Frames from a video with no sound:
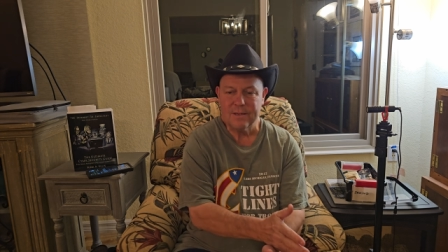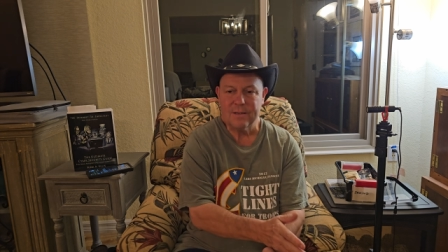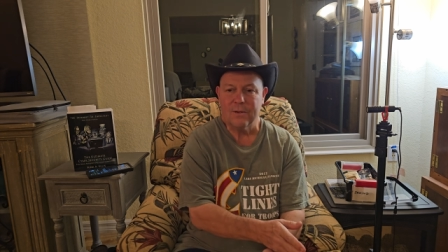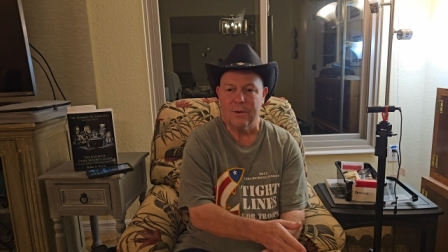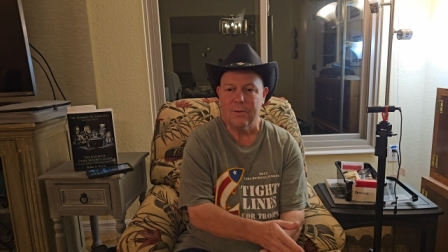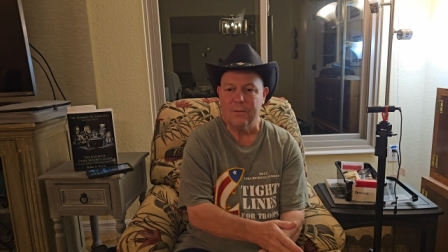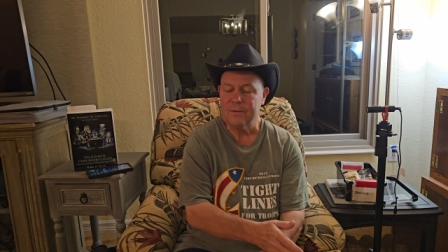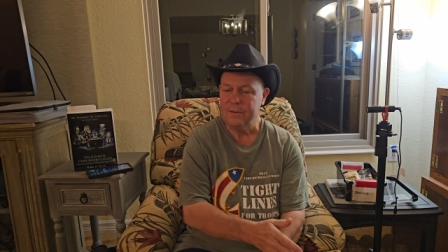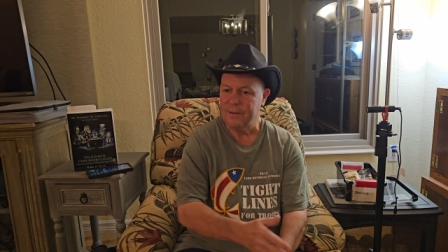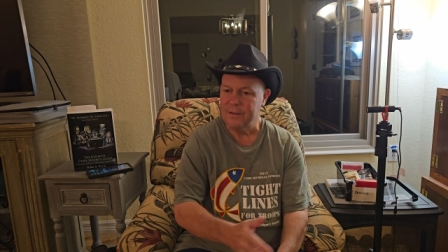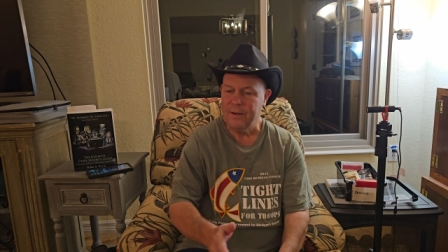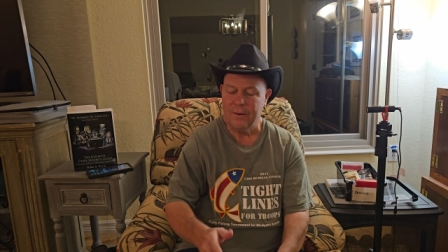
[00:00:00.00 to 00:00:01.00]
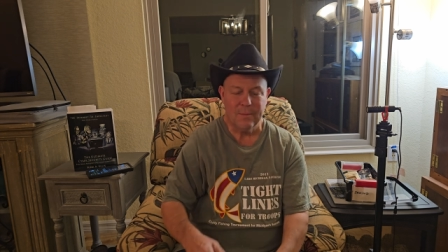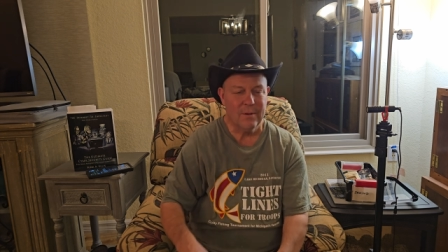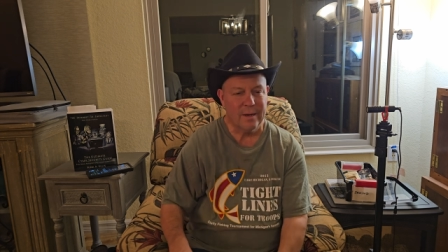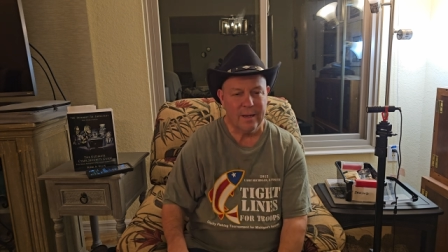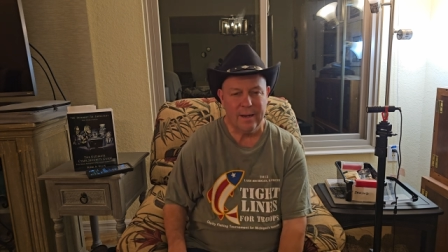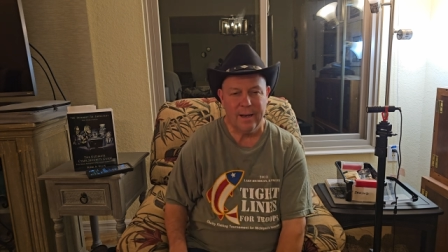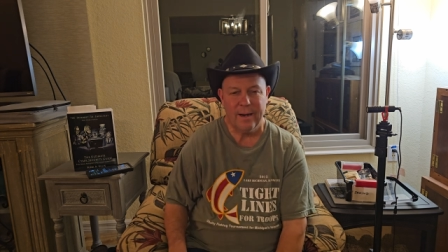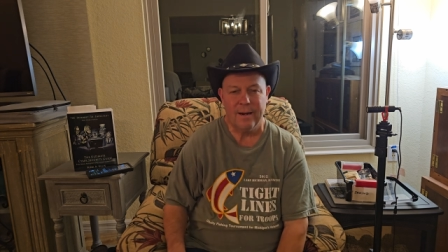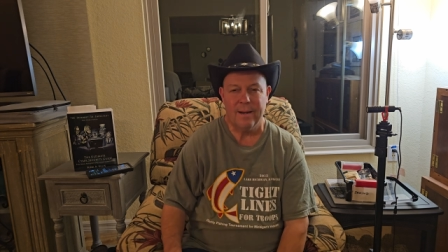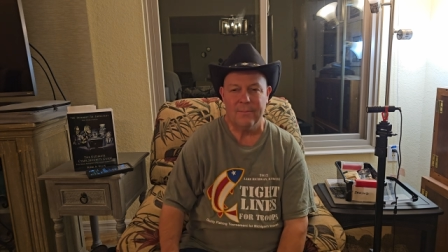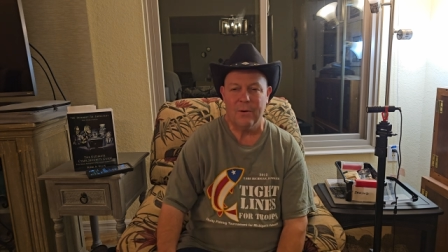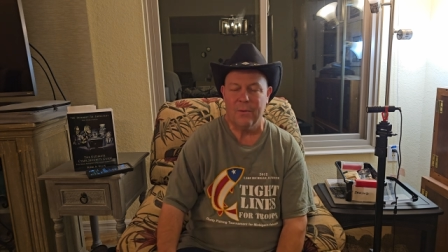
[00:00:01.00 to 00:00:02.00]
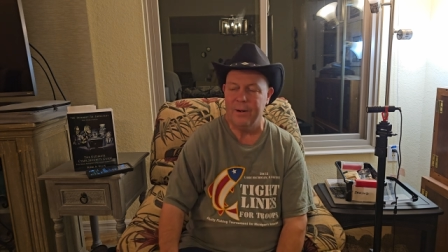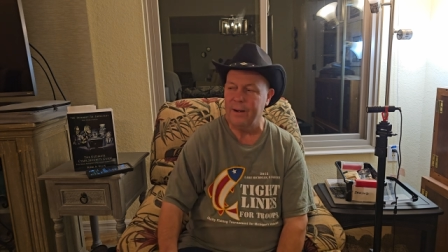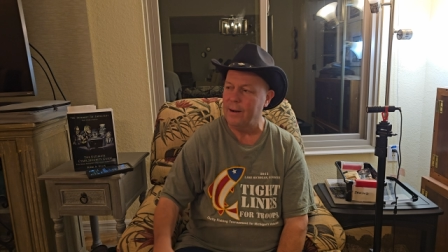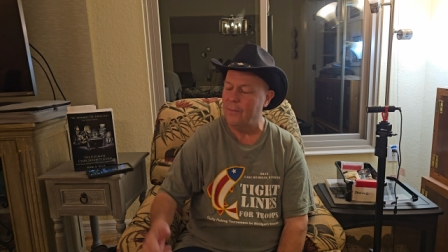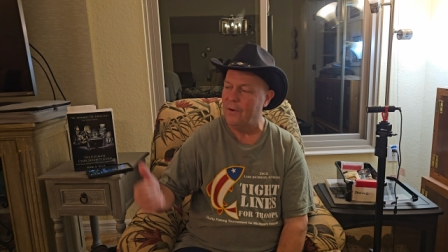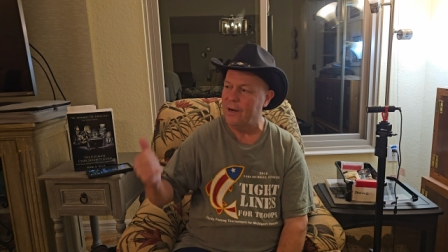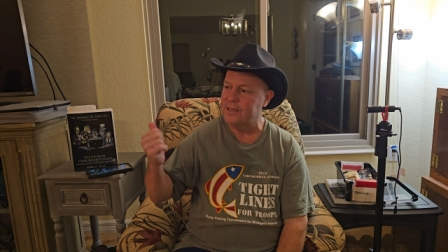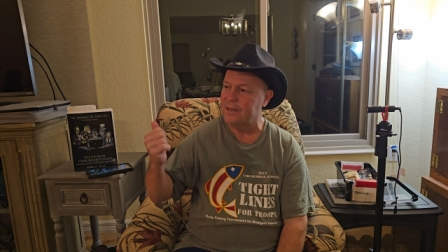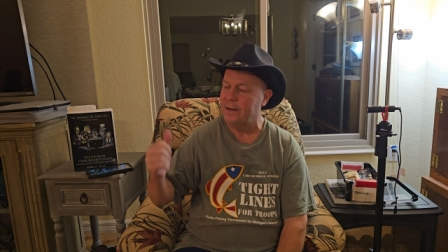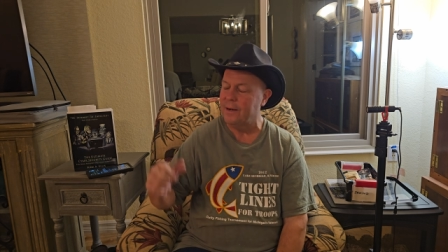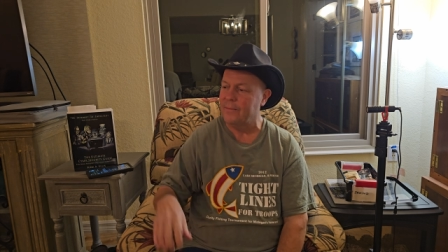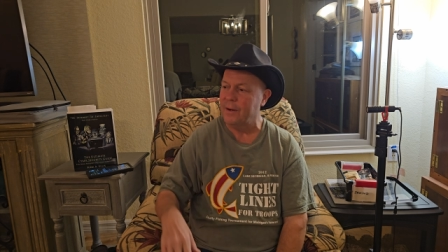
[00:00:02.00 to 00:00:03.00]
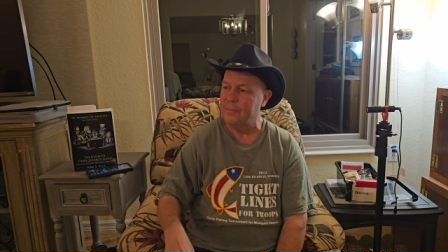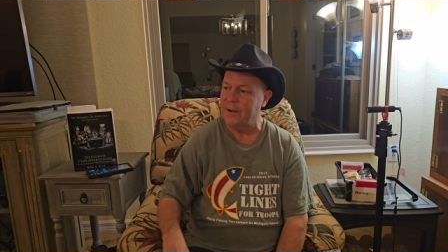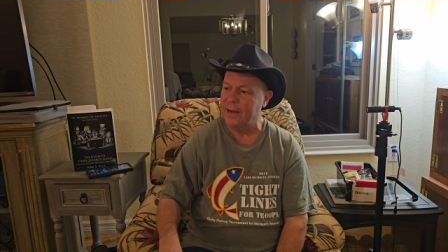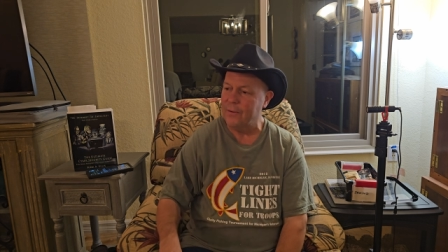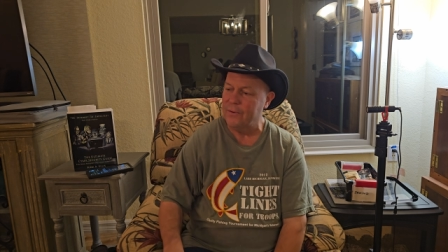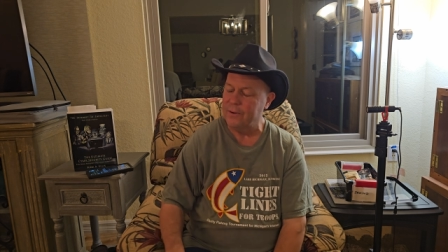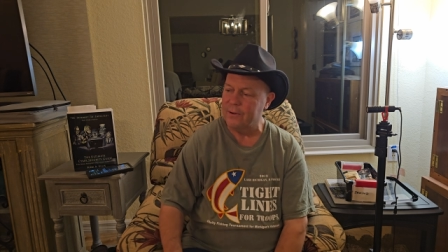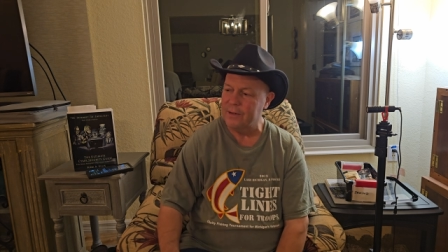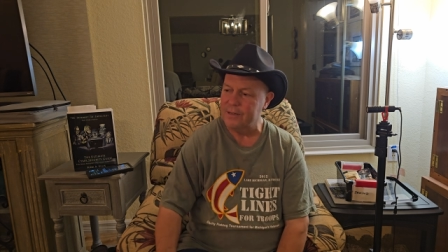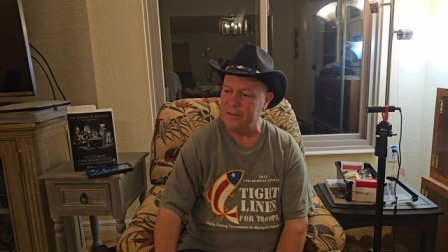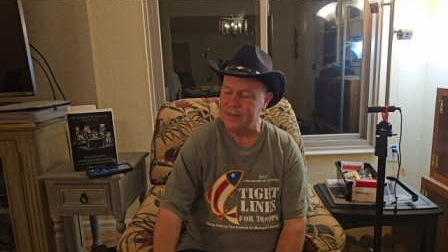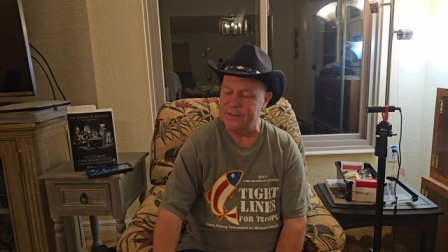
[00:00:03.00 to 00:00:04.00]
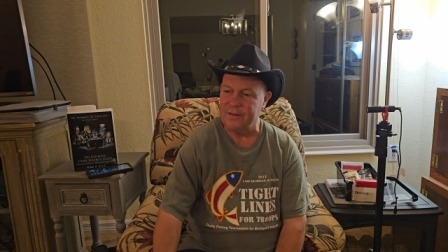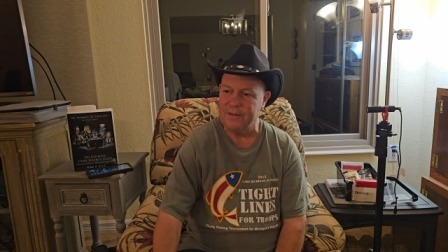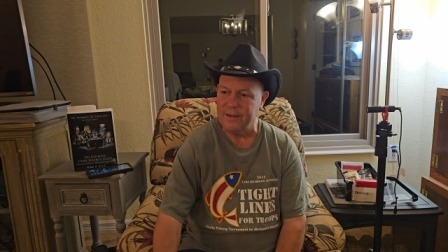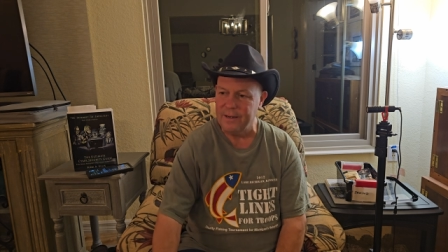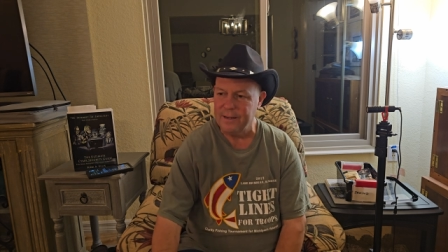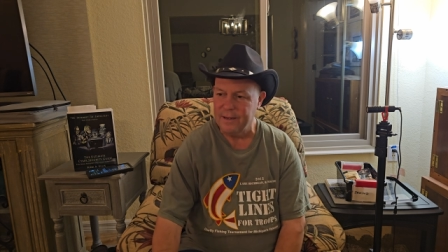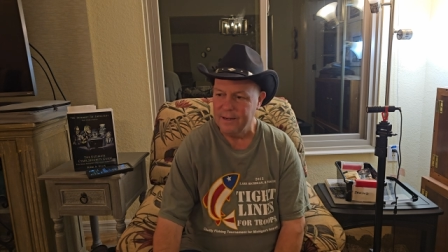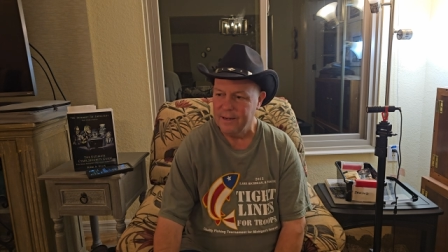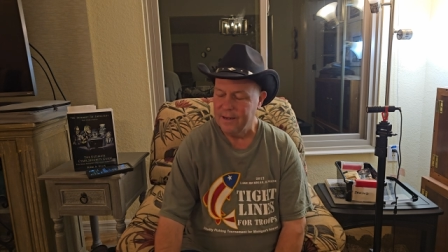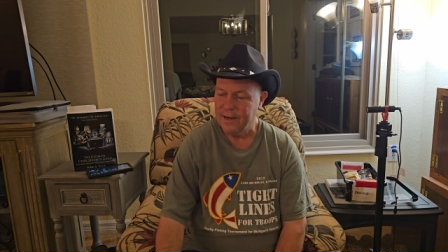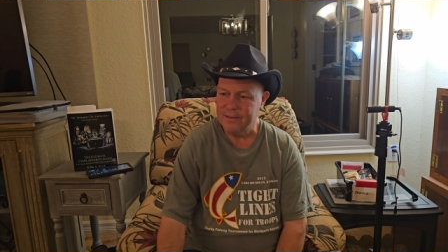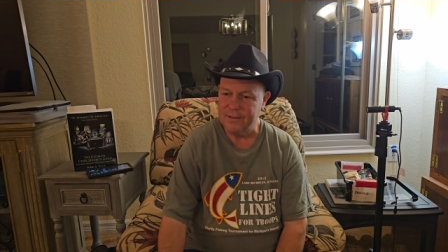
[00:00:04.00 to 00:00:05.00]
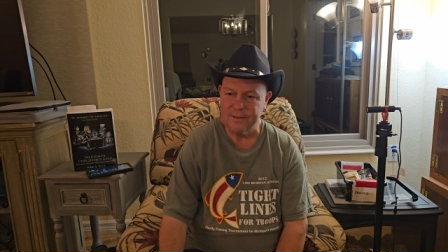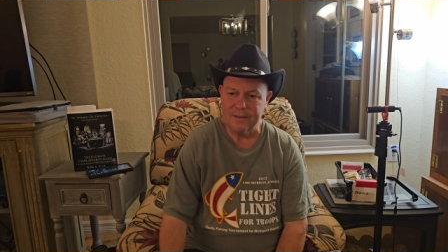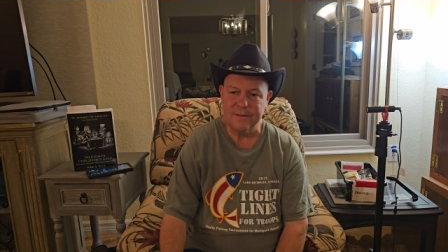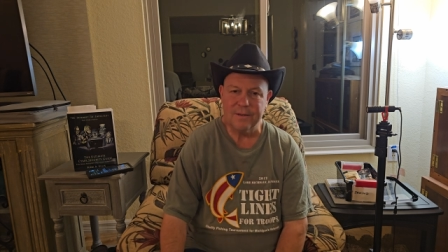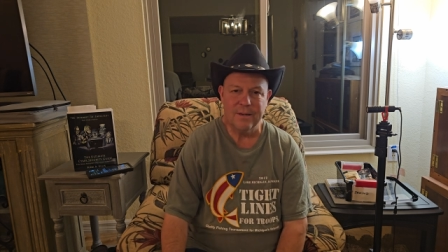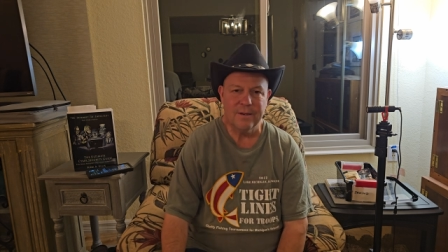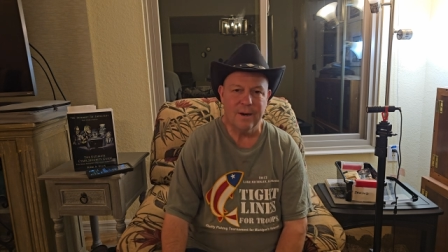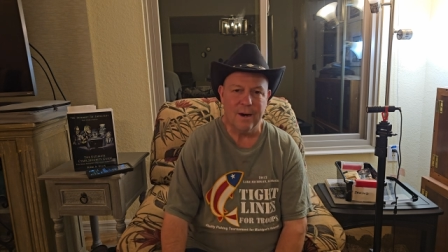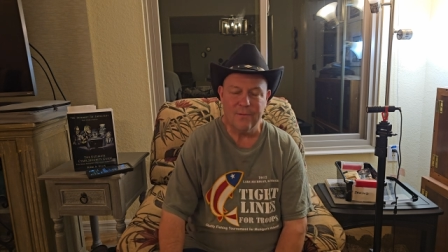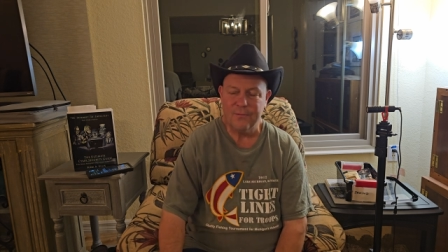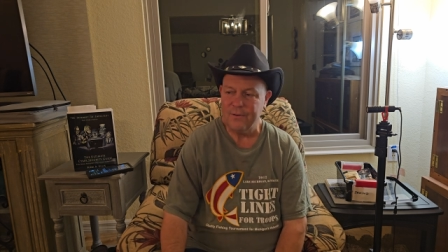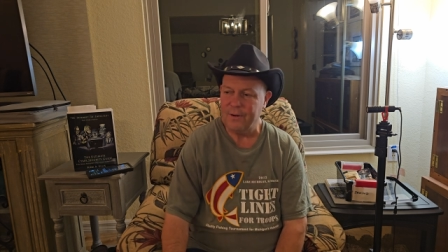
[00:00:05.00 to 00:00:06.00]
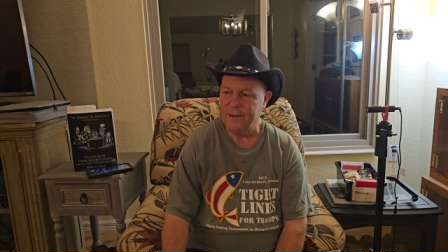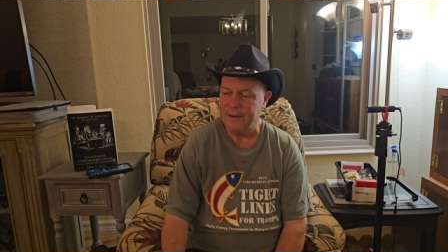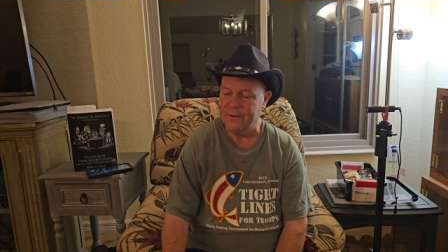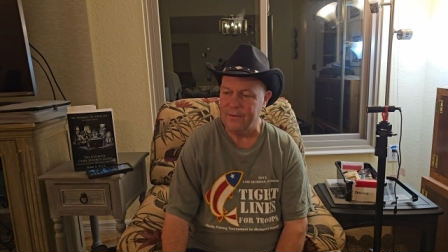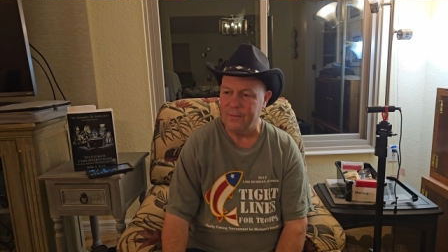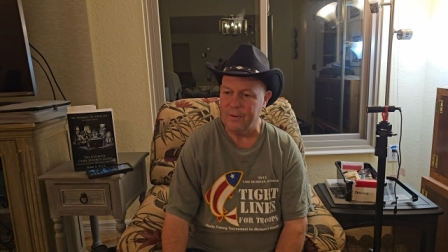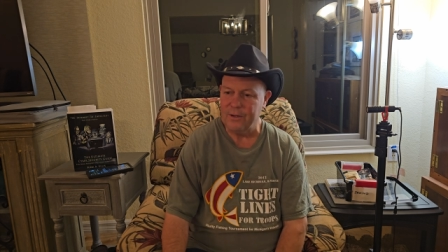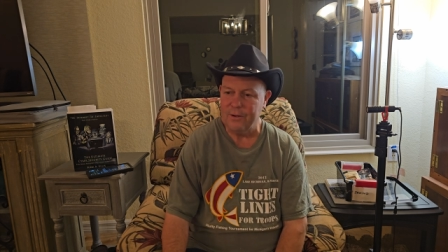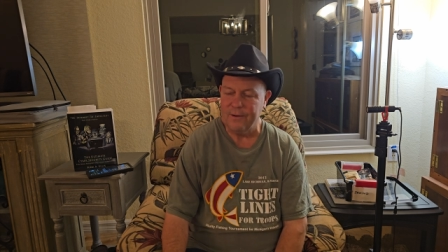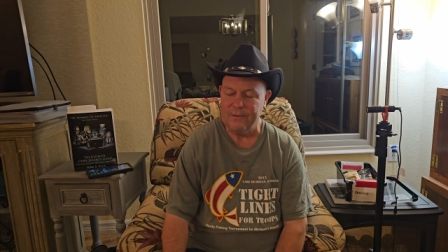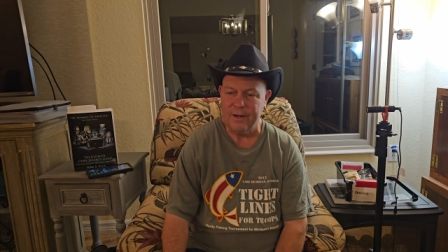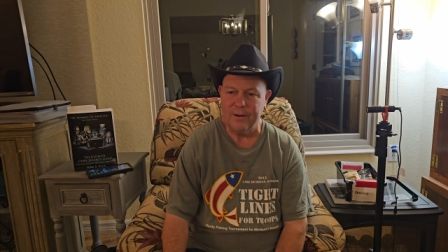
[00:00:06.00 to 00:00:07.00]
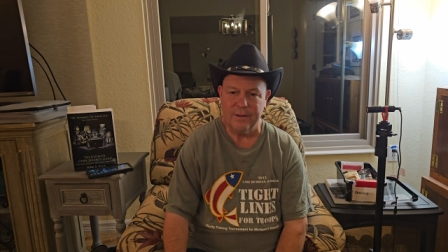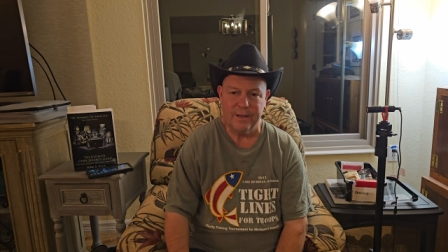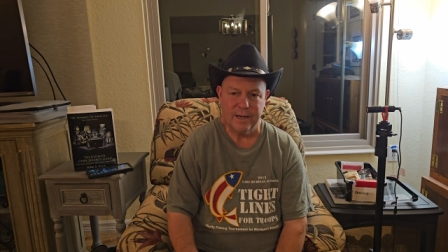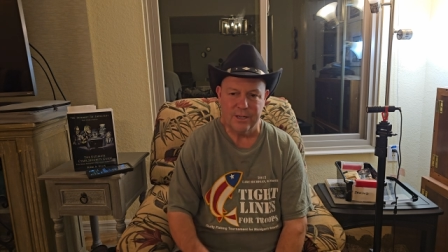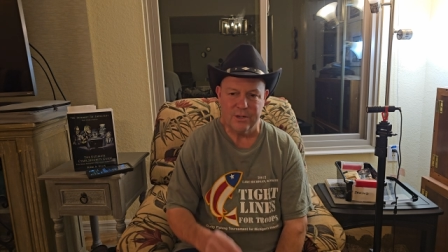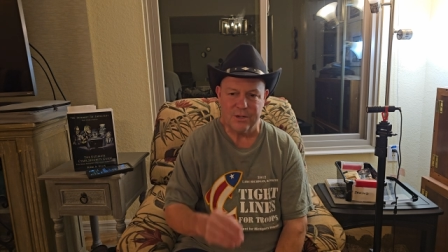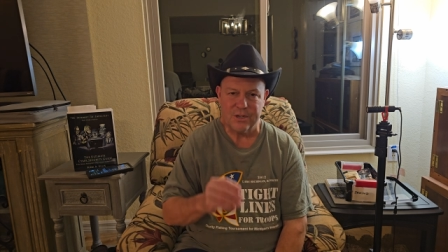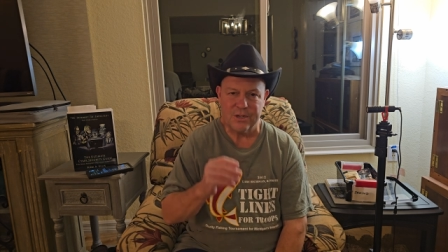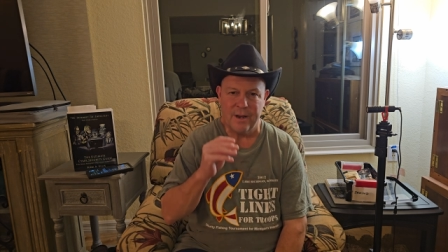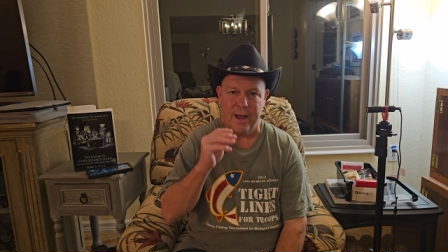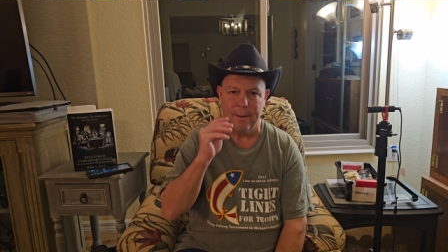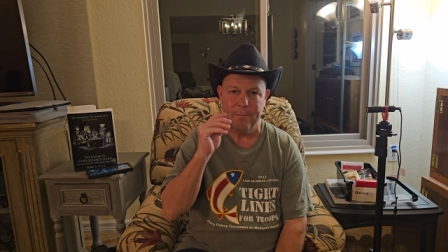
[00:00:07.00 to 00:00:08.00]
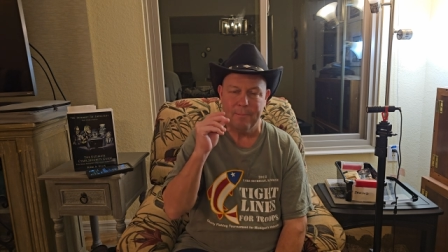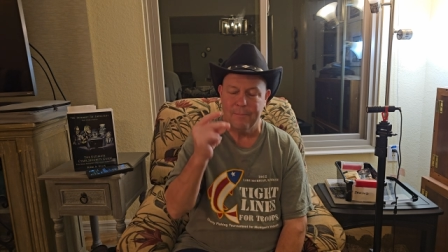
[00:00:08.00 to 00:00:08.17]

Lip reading: So, you know, I'm looking at it and I'm going and I'm watching out in my back window because yesterday I took the day off. I don't know about you, every now and then I just snap.